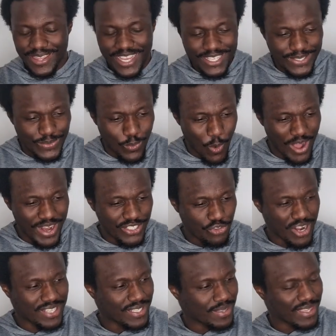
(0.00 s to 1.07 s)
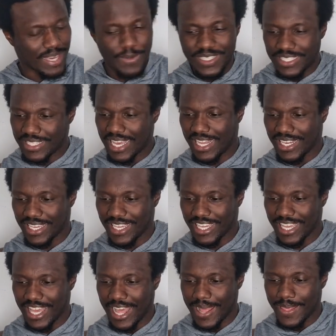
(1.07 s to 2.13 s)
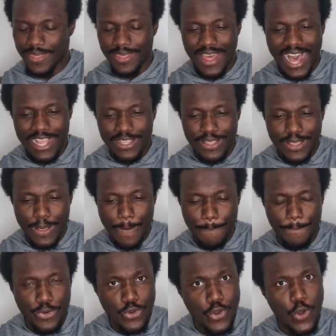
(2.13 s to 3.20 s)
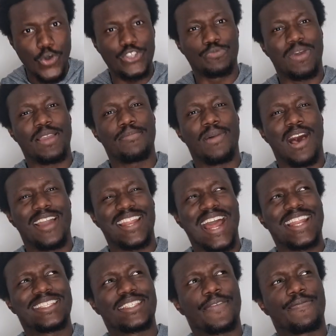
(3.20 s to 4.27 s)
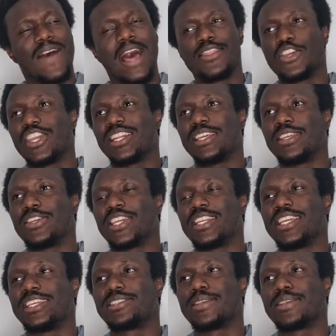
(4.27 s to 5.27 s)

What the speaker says: There's one interesting thing about Italy that blows my mind, and it's the fact that you can